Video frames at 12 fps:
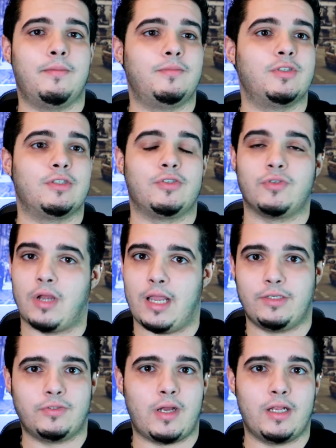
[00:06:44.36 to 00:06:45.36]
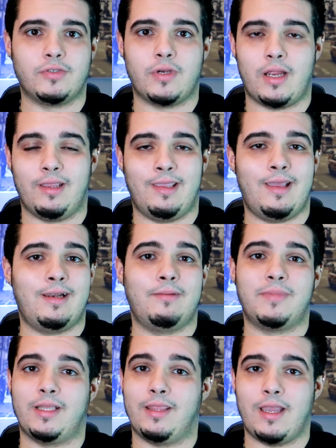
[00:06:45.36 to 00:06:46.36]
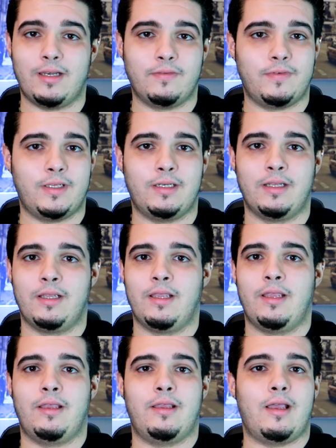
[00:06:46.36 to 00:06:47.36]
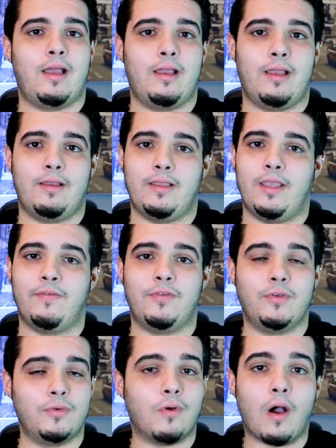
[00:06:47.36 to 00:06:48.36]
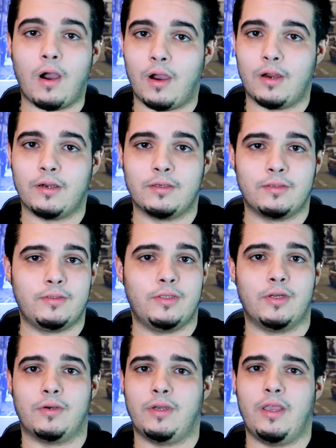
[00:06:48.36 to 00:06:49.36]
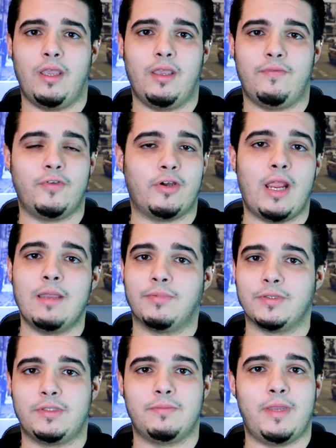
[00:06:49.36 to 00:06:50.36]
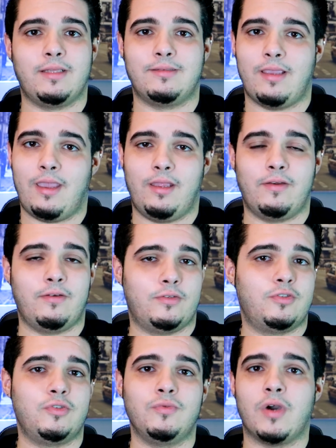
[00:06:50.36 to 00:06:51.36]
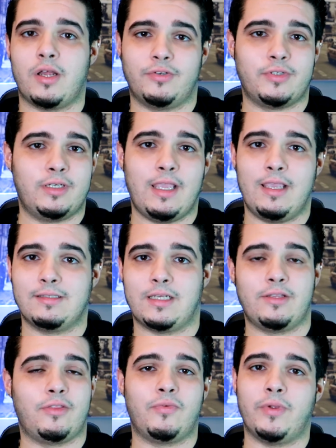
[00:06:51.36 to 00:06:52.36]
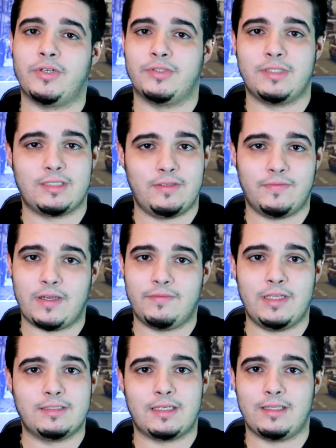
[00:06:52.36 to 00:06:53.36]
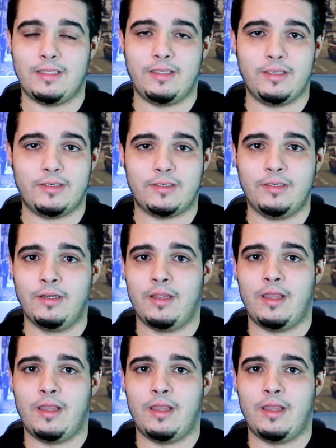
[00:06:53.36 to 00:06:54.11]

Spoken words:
Just try again. By the end of it, if you are, if you're able to maintain 200 days out of the 365 days out of the year,